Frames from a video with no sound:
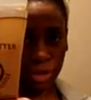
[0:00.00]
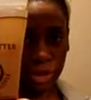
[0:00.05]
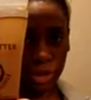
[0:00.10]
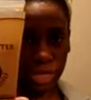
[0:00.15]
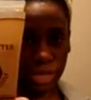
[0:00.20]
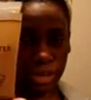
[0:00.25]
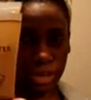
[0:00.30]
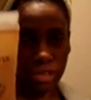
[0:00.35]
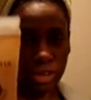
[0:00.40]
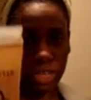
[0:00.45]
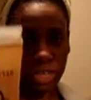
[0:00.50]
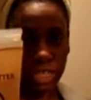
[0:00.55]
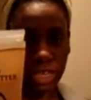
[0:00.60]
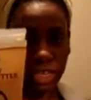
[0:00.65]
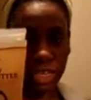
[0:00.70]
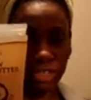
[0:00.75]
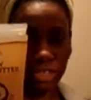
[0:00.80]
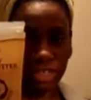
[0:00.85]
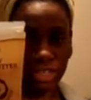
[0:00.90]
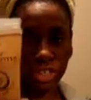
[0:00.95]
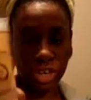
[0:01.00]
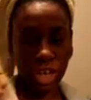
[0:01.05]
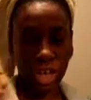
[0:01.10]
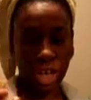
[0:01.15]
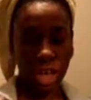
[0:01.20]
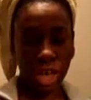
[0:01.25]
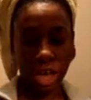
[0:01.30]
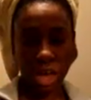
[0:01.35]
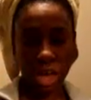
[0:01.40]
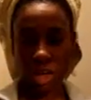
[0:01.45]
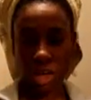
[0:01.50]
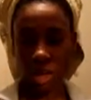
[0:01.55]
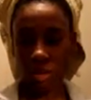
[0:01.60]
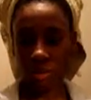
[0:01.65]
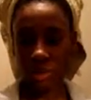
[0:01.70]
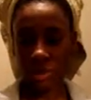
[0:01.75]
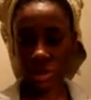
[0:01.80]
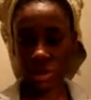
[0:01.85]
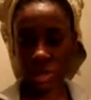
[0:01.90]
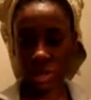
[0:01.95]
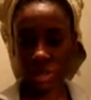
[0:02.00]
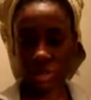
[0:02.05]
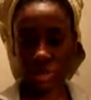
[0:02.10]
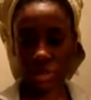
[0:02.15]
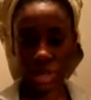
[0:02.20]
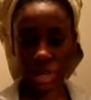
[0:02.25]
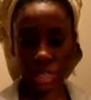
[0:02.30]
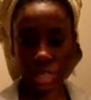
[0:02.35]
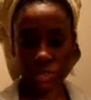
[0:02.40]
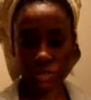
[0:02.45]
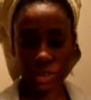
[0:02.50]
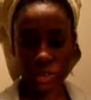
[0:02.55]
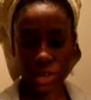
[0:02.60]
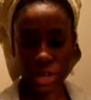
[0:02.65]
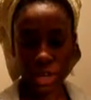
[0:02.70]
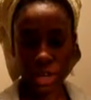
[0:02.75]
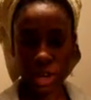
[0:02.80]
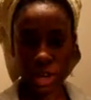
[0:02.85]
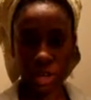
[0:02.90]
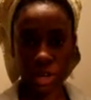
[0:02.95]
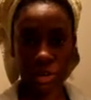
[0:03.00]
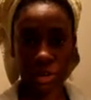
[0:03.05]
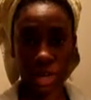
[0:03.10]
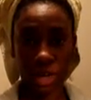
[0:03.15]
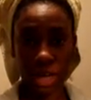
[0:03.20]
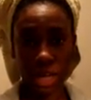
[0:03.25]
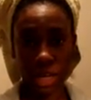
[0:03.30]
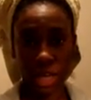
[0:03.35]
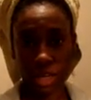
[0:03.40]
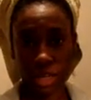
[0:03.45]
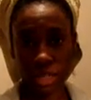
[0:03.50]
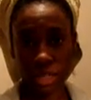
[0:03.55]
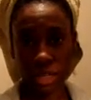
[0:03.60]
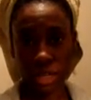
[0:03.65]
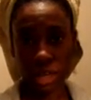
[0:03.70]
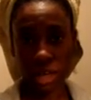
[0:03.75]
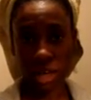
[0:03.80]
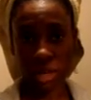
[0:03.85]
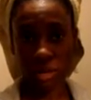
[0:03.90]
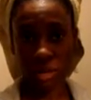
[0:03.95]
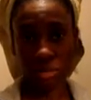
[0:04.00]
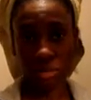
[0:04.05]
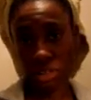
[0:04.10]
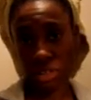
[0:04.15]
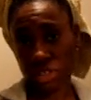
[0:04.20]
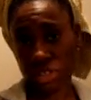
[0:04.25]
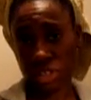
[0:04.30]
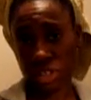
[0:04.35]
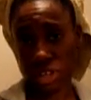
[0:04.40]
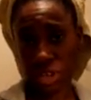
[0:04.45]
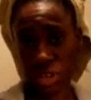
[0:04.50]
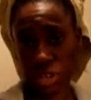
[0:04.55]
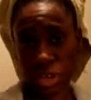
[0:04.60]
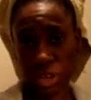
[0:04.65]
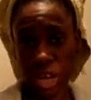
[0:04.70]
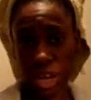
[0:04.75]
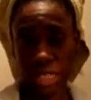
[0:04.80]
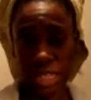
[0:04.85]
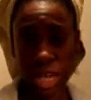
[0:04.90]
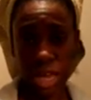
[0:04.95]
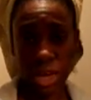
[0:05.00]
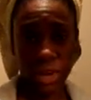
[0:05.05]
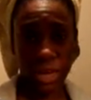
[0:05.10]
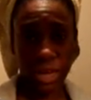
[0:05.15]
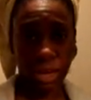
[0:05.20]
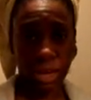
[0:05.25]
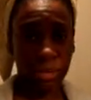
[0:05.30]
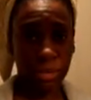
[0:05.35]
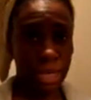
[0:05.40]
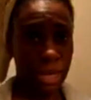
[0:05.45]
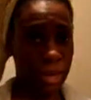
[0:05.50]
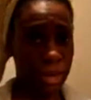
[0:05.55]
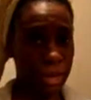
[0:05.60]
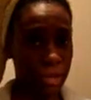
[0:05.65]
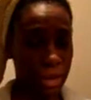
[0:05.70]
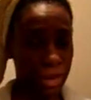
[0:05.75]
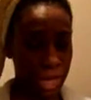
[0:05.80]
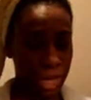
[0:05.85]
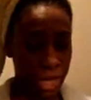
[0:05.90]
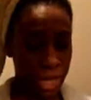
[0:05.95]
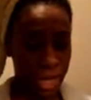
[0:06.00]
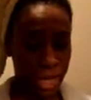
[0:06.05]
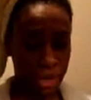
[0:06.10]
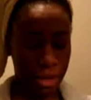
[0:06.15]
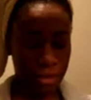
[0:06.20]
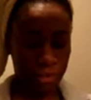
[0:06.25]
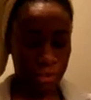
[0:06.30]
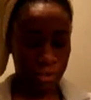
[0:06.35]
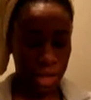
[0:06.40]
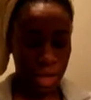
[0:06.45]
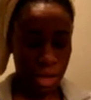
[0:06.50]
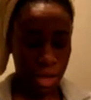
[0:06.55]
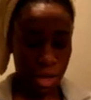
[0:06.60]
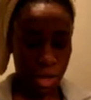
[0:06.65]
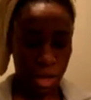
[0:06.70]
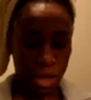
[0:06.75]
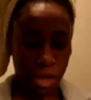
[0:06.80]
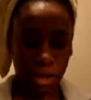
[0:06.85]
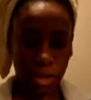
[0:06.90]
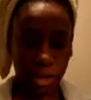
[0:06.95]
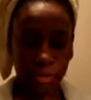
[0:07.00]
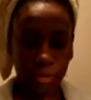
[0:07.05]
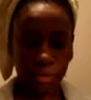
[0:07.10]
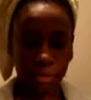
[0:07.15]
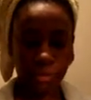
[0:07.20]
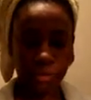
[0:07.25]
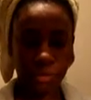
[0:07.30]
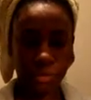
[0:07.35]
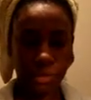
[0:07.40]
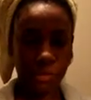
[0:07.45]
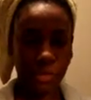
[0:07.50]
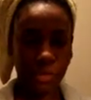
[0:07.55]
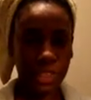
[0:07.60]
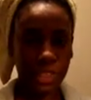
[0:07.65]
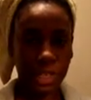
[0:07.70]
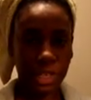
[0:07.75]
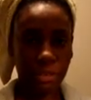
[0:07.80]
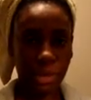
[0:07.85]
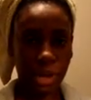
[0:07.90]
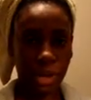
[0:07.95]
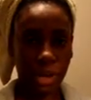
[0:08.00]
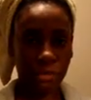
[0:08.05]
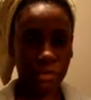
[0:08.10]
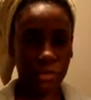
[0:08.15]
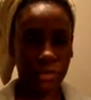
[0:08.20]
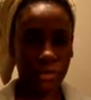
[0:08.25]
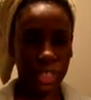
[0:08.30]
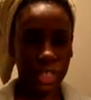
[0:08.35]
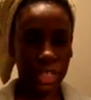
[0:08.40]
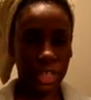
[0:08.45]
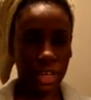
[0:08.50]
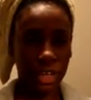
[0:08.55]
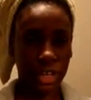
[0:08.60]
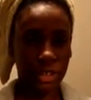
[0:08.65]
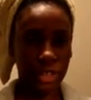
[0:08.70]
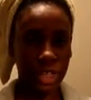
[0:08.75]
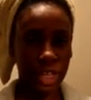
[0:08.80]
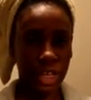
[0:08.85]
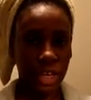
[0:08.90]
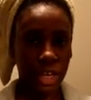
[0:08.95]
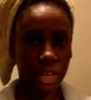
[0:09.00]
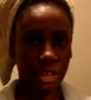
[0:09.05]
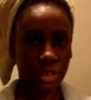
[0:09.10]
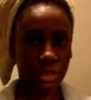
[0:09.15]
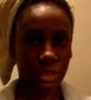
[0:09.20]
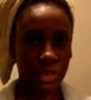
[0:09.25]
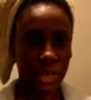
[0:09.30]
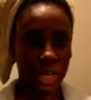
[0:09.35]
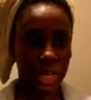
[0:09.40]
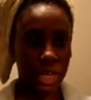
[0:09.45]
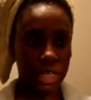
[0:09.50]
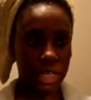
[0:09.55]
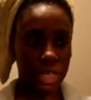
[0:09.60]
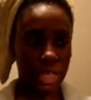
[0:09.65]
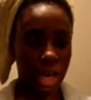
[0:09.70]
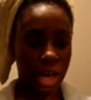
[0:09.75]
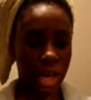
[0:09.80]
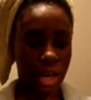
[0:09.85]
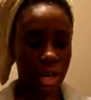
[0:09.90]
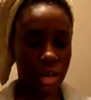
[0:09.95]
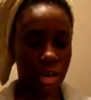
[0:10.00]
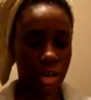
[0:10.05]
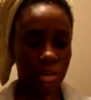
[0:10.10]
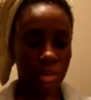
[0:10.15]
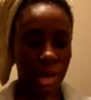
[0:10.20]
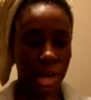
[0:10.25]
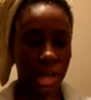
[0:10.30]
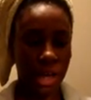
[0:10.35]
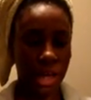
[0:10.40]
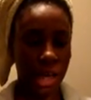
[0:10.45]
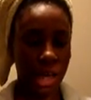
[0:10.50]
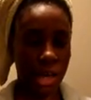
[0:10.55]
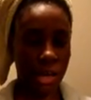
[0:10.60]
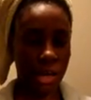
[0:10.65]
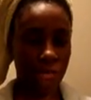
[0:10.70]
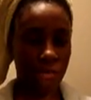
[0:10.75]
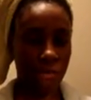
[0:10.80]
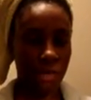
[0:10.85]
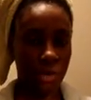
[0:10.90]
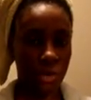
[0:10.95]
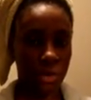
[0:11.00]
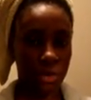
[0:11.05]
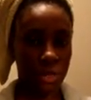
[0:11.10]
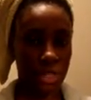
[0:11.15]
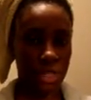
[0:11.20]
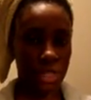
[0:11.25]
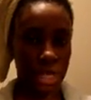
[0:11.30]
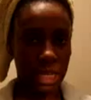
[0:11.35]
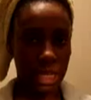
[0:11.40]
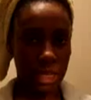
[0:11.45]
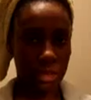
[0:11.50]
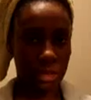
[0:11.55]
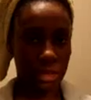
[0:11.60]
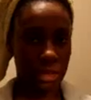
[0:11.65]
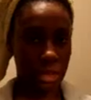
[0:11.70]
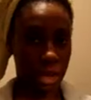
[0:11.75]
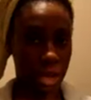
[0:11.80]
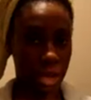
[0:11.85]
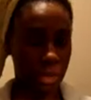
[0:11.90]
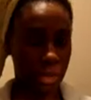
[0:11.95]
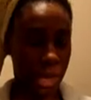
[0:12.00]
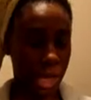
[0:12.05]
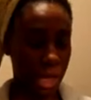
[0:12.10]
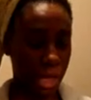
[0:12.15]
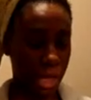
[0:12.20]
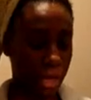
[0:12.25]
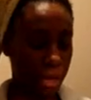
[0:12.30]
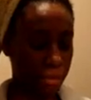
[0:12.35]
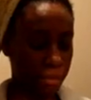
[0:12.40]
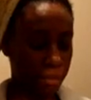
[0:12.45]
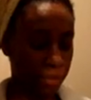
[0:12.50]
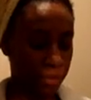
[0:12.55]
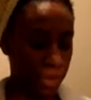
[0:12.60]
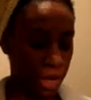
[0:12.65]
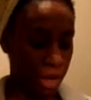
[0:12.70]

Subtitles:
Nubian Heritage, so I thought I'd give it a go and just show you guys how it comes out in my hair. If you've seen my other videos, you'll realise that I have 4C type hair.